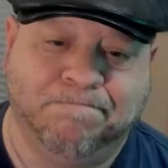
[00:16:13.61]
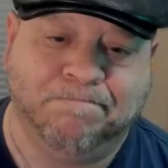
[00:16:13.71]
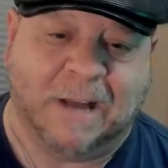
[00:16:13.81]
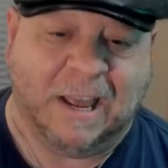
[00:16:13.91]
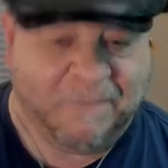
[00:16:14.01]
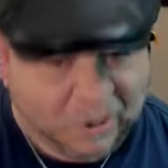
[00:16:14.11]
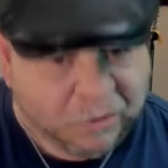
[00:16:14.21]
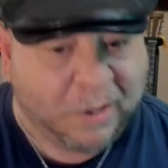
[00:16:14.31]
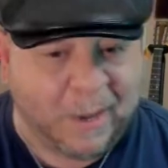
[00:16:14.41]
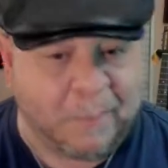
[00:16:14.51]
I
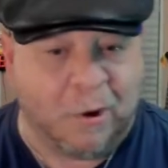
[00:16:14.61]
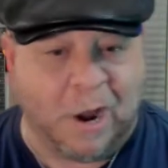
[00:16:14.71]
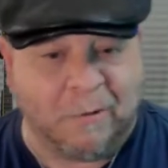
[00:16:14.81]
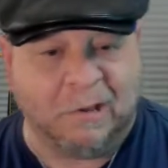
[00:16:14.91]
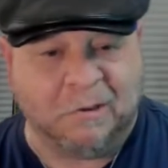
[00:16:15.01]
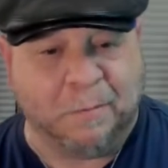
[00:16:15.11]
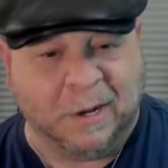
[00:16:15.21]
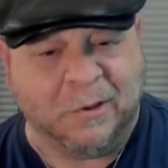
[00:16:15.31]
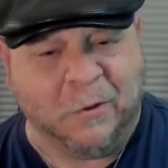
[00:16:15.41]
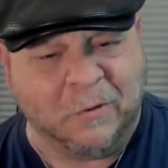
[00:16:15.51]
eventually make progress, but
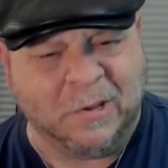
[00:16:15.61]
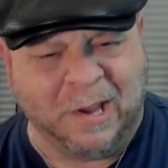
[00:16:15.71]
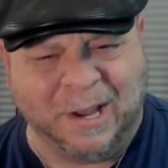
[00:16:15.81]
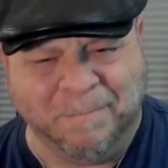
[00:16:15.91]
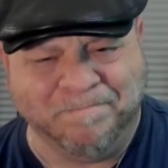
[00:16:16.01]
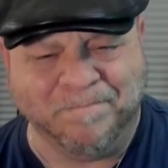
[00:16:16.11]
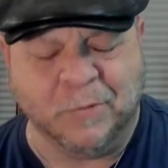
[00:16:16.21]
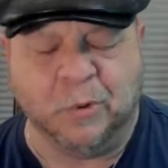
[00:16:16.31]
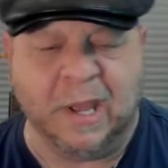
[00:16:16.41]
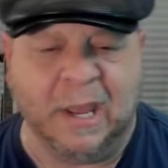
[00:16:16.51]
it's over time,
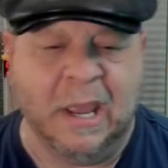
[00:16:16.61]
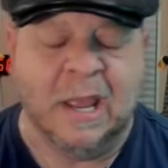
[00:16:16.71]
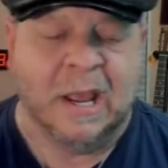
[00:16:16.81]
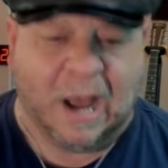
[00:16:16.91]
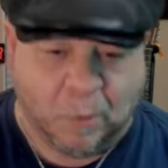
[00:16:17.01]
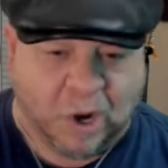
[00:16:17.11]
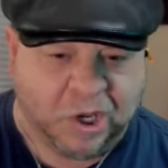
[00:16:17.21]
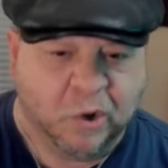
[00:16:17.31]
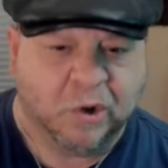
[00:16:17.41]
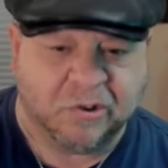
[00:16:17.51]
okay? I want
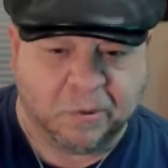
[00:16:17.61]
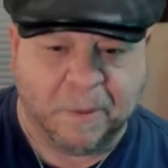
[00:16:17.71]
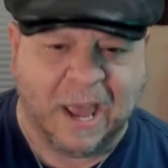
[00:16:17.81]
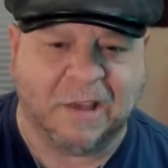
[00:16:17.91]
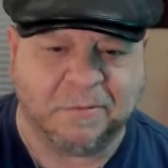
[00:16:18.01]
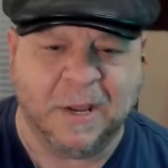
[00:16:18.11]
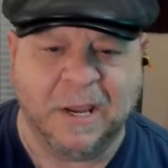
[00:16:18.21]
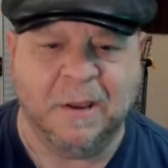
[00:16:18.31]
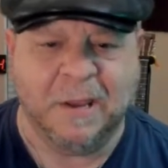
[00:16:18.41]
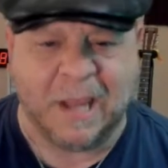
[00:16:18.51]
you to surpass
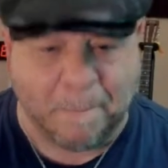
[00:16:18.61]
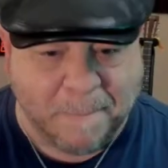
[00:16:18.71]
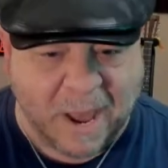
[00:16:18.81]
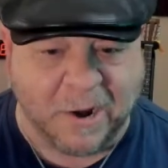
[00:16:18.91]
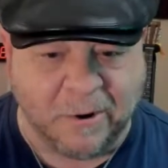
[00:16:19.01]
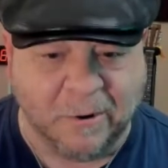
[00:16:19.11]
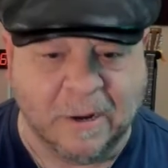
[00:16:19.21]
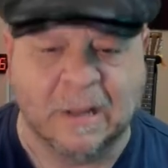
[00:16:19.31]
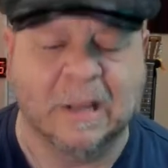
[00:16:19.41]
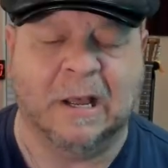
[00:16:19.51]
me, get better.
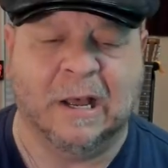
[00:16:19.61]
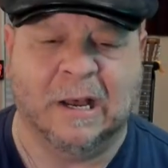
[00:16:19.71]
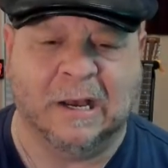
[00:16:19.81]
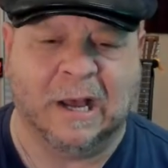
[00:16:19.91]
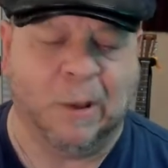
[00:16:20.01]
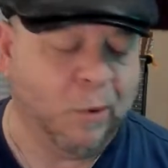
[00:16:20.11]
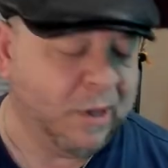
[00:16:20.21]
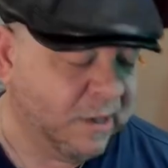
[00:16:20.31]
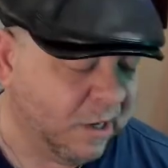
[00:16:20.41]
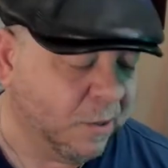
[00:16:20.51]
I will
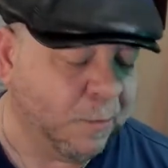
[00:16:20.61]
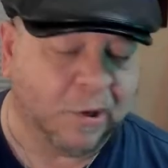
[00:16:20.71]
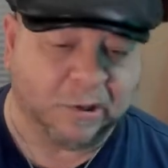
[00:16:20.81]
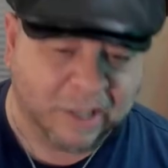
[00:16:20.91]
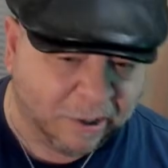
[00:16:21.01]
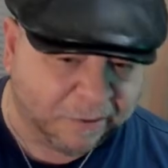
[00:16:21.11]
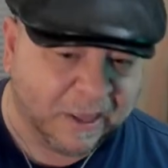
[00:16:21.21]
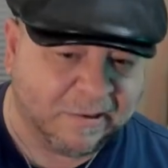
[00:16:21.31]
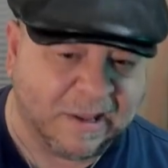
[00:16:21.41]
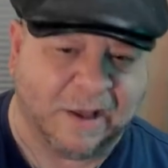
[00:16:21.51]
continue to put little
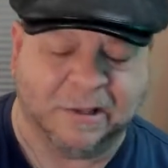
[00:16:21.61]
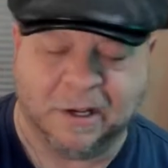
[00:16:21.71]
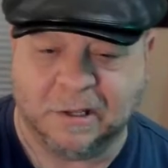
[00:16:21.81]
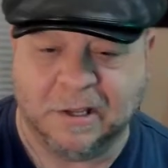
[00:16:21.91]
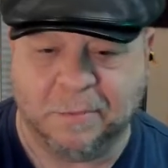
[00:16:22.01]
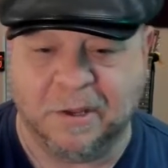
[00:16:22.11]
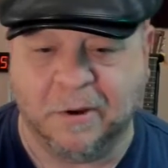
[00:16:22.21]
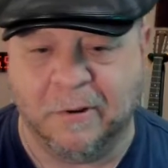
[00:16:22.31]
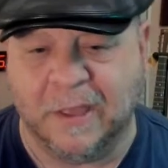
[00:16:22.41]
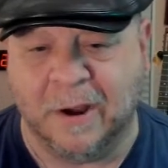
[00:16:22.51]
things out, little tips
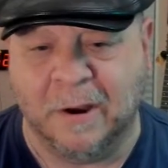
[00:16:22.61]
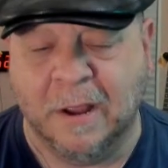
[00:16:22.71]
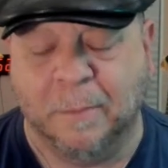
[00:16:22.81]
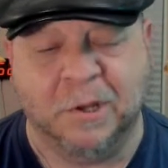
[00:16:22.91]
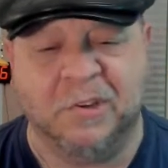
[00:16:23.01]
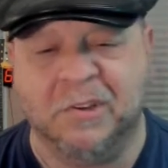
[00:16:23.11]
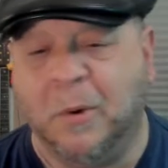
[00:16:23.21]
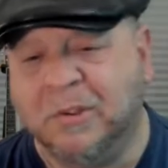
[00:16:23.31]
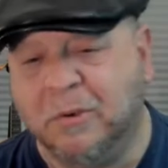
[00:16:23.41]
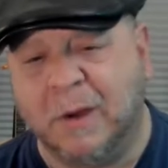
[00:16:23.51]
here or there, but just
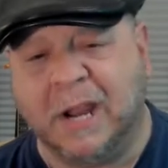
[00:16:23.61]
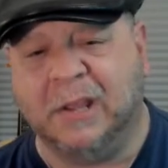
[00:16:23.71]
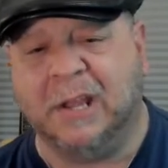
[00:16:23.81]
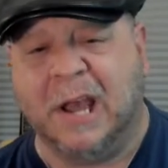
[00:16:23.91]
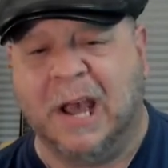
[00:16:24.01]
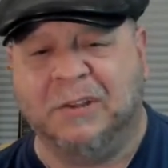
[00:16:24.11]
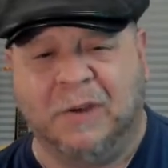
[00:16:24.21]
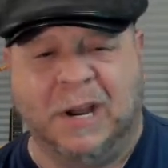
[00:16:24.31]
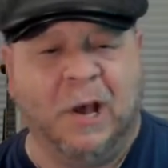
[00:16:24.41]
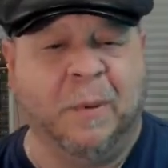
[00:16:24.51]
know it's a regular guy
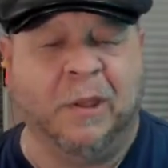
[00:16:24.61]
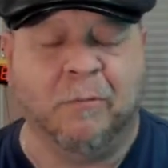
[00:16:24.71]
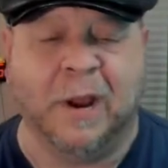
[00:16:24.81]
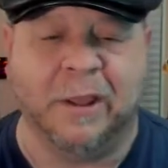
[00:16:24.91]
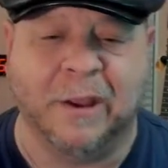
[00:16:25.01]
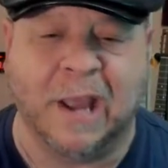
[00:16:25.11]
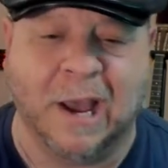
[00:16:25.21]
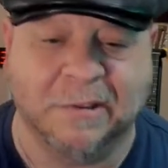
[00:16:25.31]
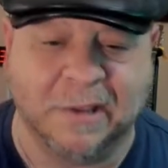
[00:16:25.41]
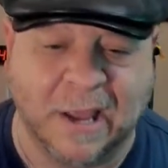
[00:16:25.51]
trying to help other regular
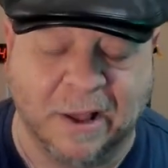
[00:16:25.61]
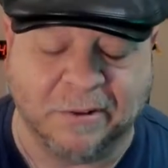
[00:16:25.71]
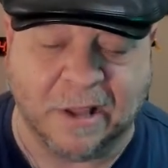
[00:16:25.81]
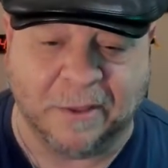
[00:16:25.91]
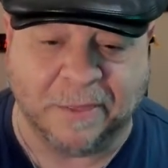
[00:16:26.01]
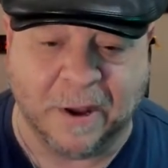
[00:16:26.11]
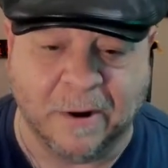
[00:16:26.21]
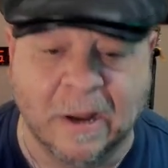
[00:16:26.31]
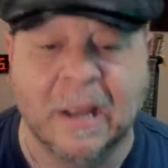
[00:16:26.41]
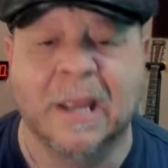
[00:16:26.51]
guys and gals out
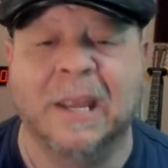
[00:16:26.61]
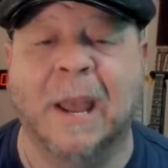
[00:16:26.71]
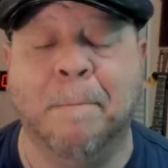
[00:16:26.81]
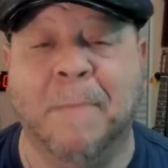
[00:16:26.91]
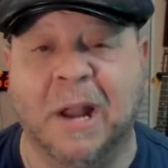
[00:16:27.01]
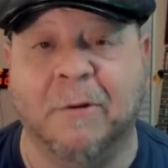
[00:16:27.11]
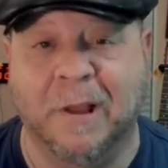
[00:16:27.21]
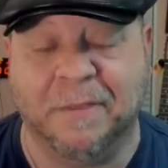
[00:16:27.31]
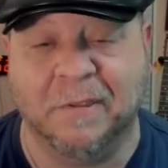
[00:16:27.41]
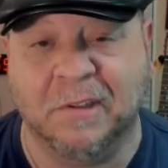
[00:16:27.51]
there get better
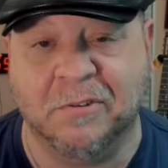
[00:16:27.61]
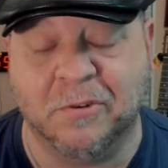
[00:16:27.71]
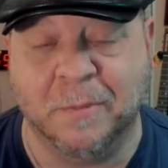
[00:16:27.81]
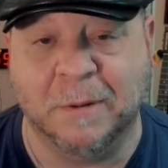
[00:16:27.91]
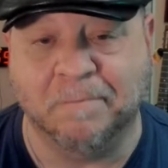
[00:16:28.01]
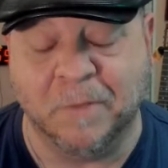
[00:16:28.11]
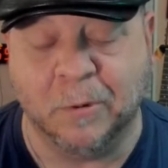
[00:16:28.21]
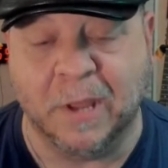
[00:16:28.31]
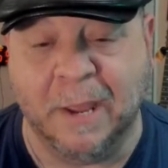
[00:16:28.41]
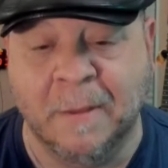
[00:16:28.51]
at this instrument,
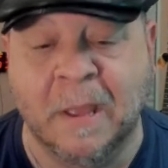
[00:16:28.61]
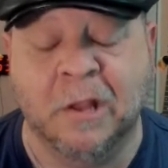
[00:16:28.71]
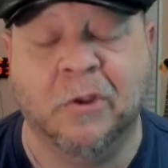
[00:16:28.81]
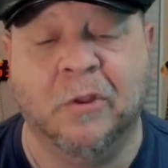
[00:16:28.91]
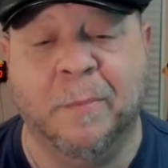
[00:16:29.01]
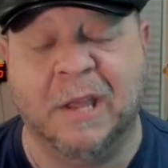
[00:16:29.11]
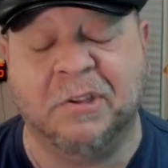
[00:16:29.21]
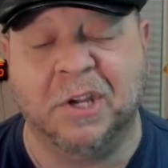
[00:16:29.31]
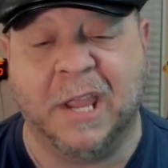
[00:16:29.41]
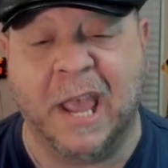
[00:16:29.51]
okay? Do the
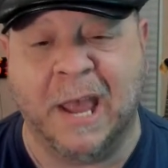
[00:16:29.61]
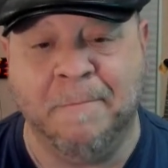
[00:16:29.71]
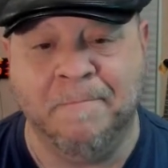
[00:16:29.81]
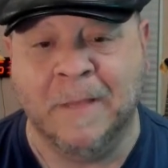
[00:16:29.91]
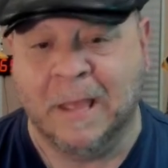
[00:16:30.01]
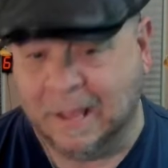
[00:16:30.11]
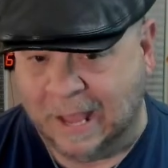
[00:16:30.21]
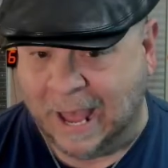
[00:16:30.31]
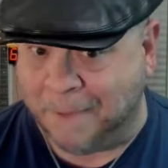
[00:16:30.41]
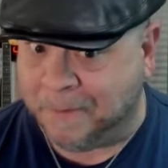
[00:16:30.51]
best you can.
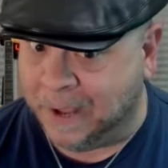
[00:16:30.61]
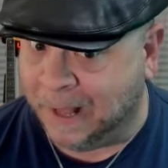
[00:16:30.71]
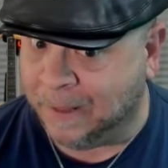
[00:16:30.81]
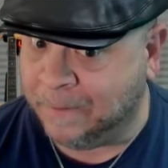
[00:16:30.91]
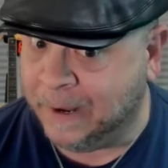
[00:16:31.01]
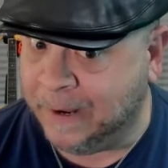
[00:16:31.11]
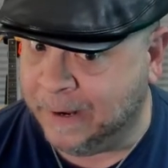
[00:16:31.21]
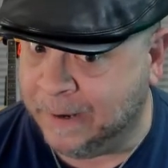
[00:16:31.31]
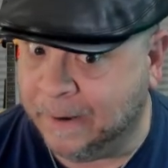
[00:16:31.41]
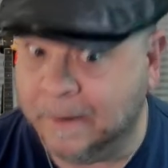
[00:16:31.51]
Happy
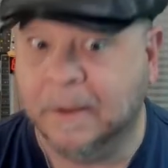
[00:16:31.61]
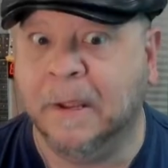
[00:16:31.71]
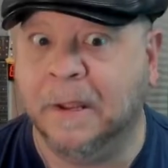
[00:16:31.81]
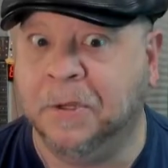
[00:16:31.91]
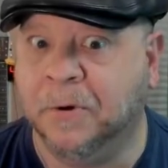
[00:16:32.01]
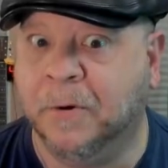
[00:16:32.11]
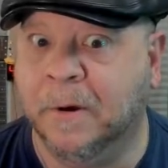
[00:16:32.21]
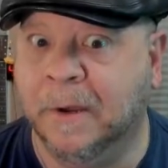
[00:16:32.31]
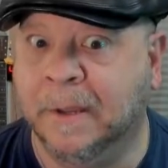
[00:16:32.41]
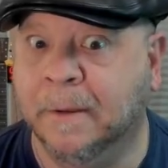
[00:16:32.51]
Halloween.
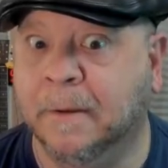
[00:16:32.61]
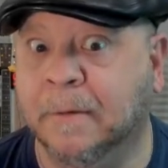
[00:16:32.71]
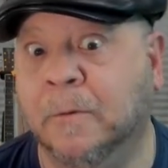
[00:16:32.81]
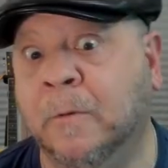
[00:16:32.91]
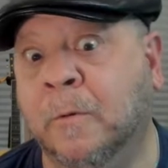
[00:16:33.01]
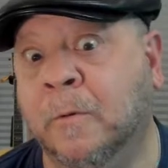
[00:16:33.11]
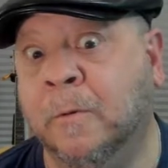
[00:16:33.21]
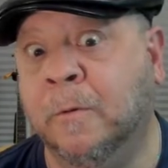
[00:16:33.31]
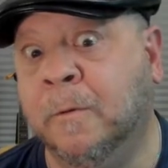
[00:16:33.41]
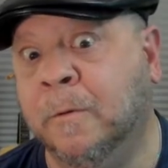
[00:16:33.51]
Enjoy.
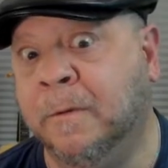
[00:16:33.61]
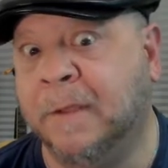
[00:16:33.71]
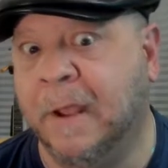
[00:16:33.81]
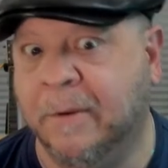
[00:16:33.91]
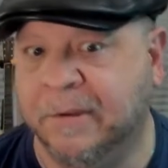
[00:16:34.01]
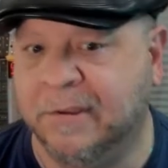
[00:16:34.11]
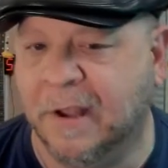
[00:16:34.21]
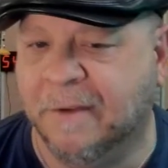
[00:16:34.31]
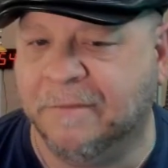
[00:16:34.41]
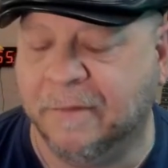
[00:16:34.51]
Ooh, scary
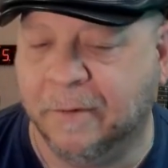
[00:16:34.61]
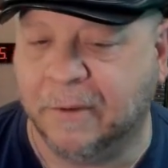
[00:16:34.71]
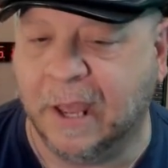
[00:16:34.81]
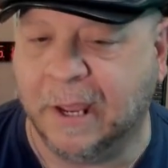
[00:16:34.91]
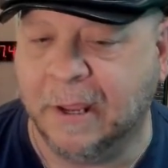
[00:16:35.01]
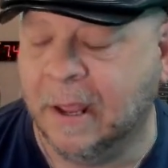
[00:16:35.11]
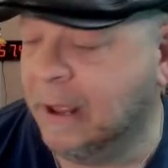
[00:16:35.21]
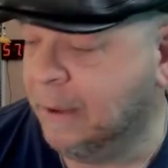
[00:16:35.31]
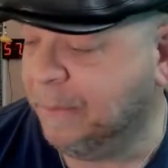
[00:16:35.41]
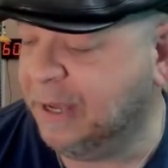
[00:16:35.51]
stuff, okay?
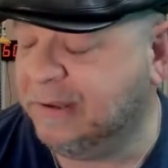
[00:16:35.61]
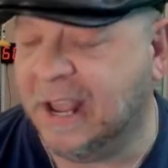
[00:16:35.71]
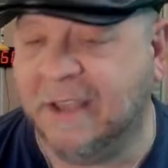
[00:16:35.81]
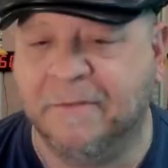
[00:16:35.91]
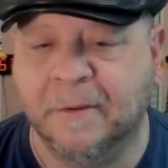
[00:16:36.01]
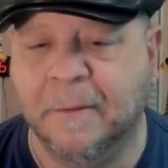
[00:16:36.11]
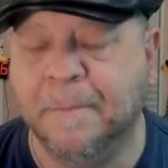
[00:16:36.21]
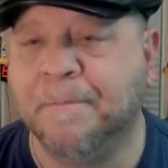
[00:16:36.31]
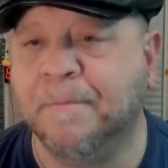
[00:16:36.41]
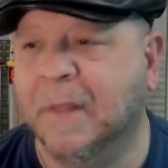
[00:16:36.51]
Be safe
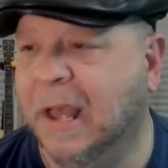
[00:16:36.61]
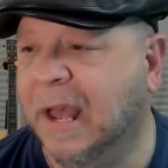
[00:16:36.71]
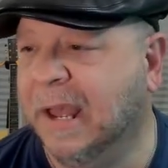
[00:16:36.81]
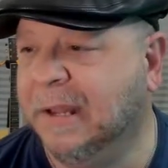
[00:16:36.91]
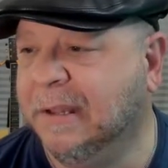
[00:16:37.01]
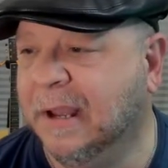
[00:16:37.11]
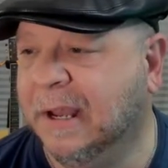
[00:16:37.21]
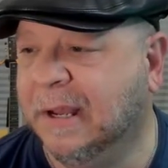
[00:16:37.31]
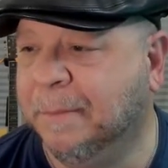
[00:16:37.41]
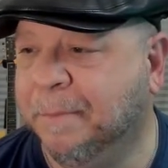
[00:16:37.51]
and
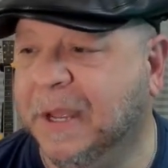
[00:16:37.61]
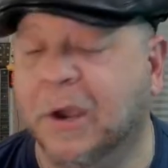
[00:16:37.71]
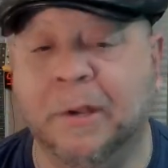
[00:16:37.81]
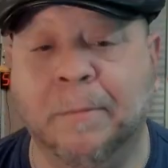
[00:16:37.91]
be good.